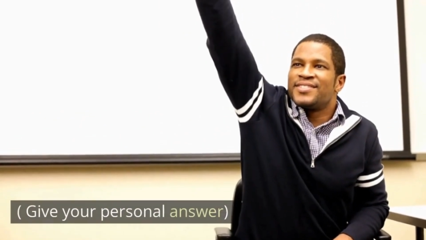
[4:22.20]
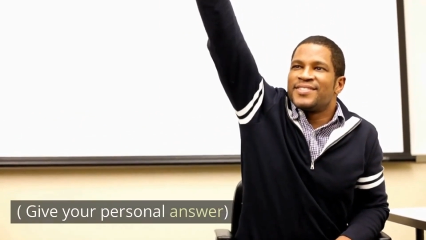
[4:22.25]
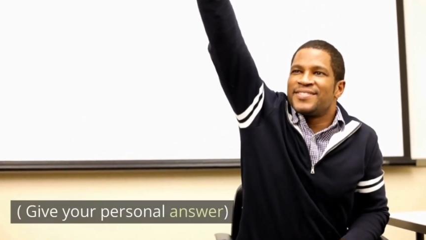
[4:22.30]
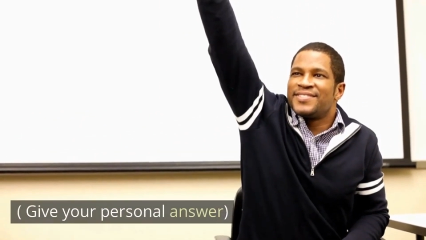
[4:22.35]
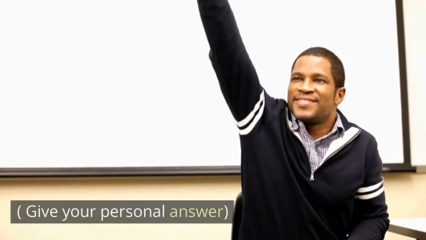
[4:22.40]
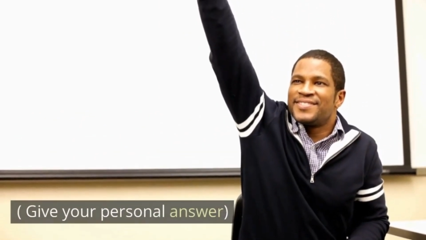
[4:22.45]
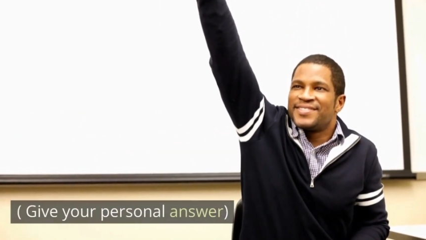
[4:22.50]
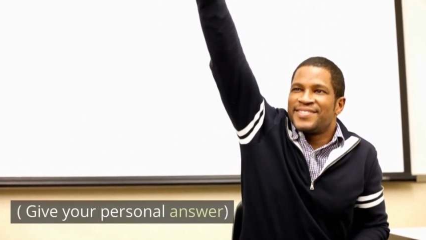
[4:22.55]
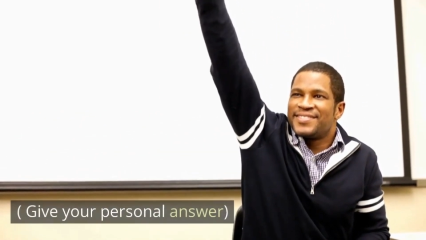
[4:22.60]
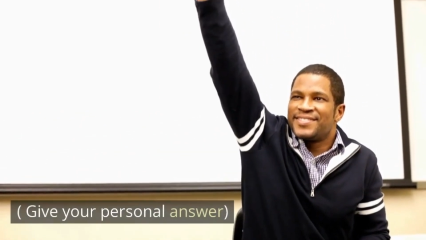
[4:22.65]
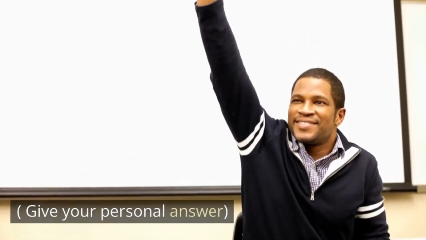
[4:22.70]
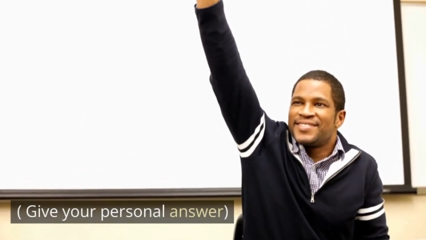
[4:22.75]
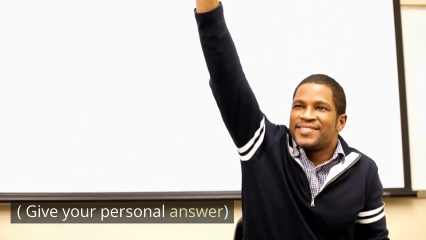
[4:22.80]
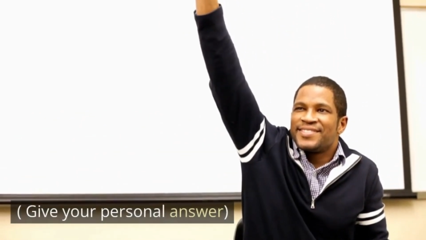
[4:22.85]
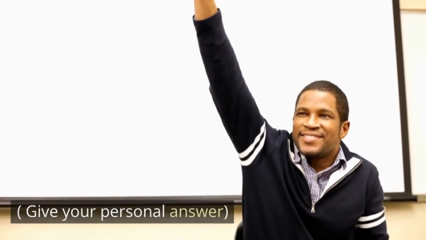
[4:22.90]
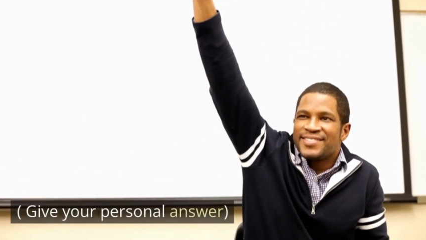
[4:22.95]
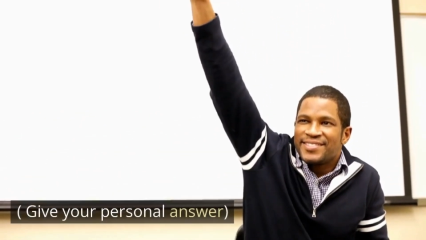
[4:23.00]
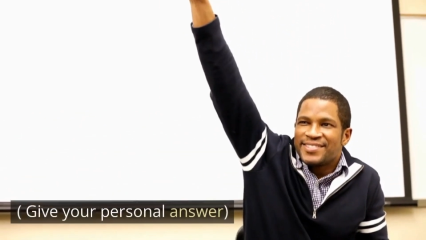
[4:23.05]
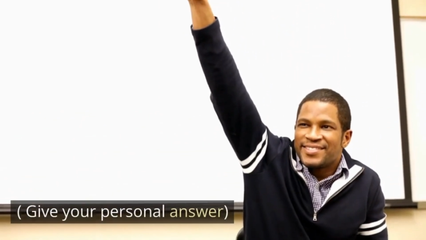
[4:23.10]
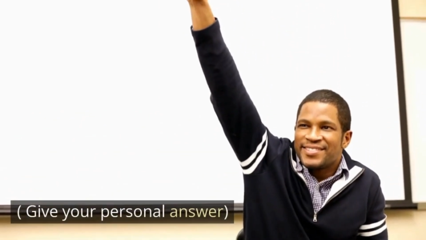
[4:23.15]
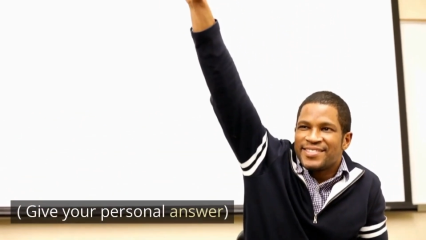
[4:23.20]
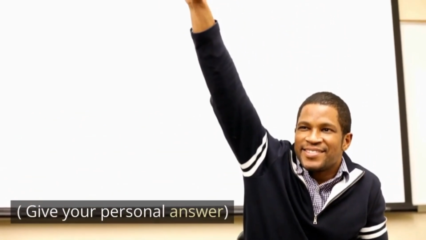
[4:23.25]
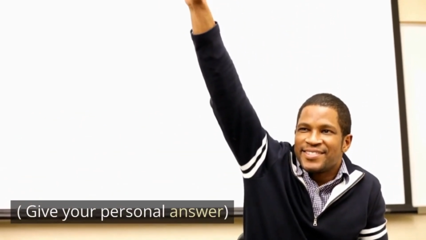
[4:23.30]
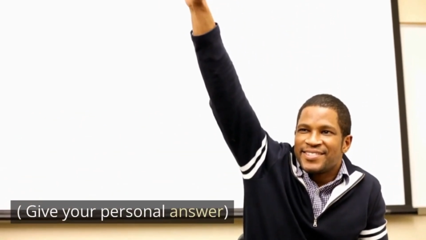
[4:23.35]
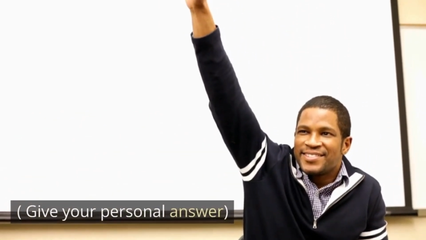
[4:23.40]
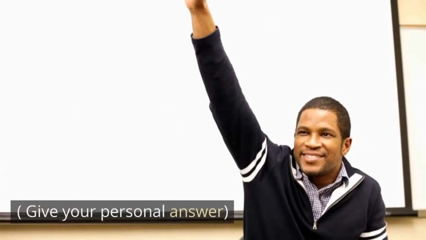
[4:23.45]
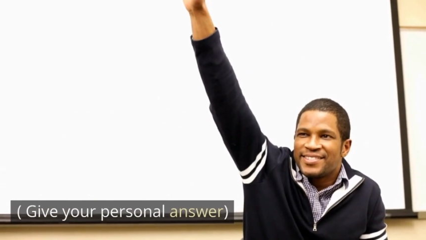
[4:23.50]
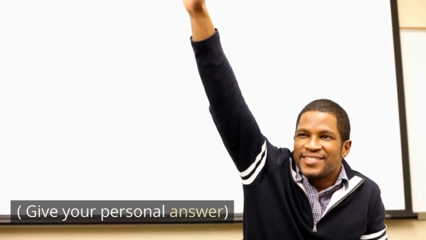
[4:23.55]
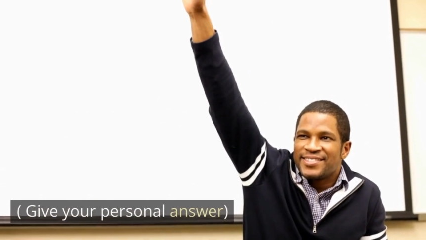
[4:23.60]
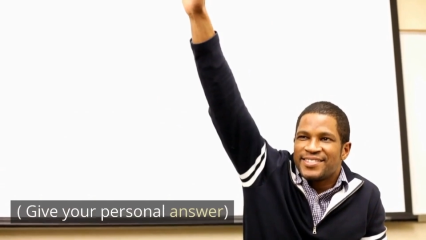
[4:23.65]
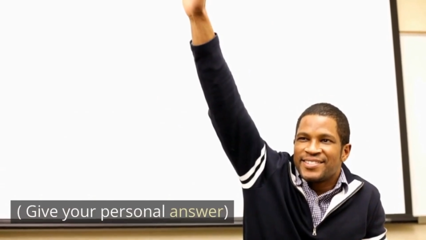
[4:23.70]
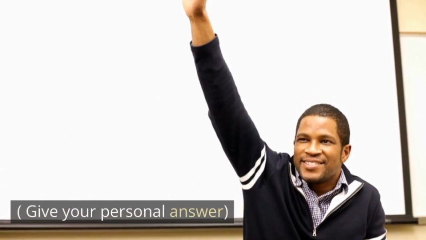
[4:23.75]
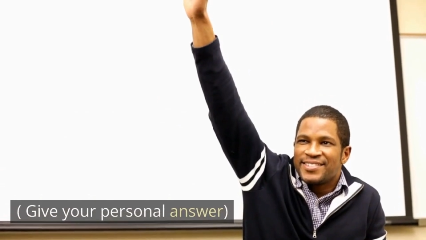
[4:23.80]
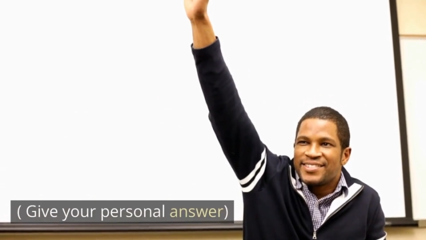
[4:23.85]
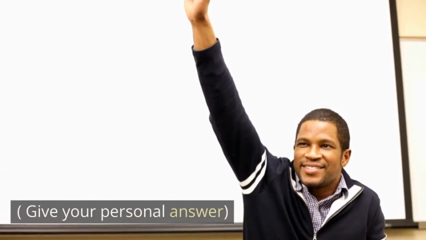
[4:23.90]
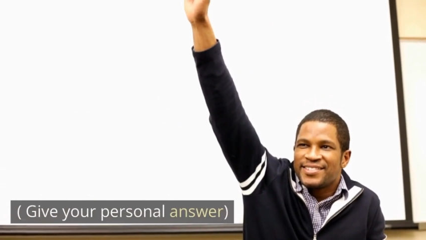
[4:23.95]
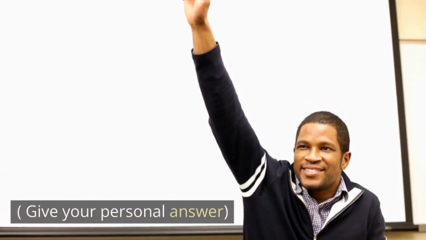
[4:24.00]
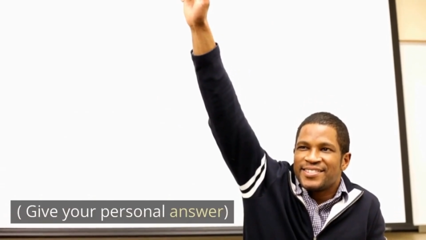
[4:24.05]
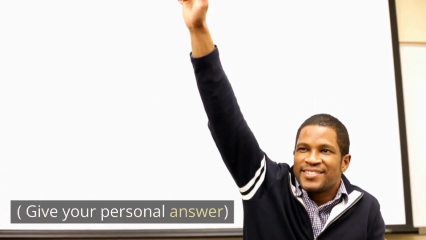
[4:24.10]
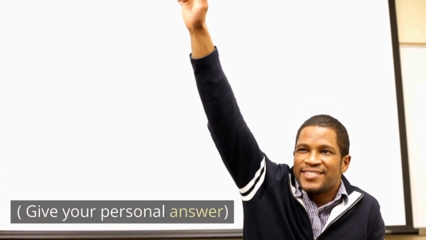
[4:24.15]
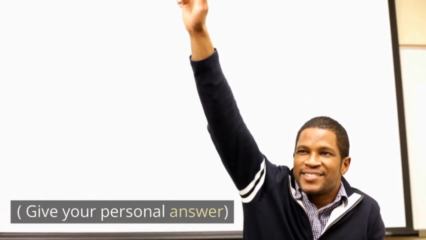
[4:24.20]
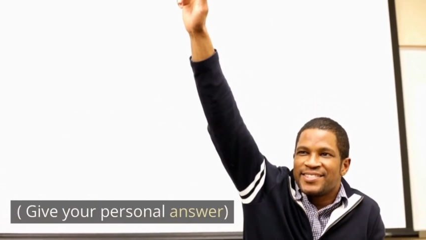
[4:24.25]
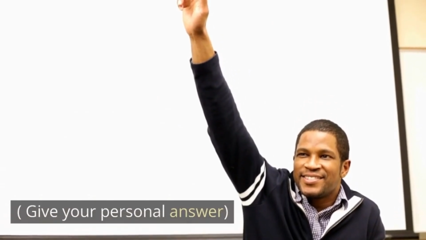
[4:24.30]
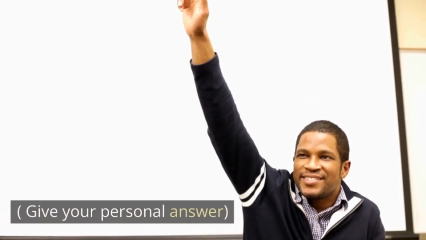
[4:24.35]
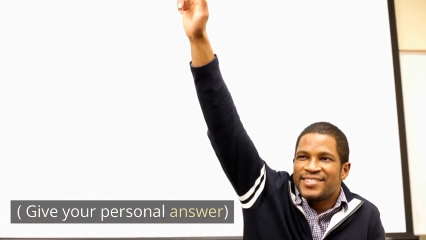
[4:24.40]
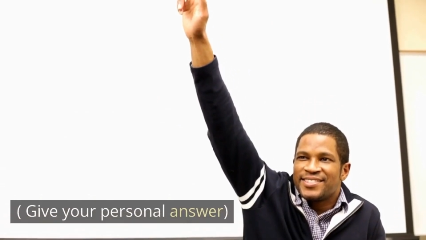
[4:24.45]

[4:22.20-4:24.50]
Nothing is said.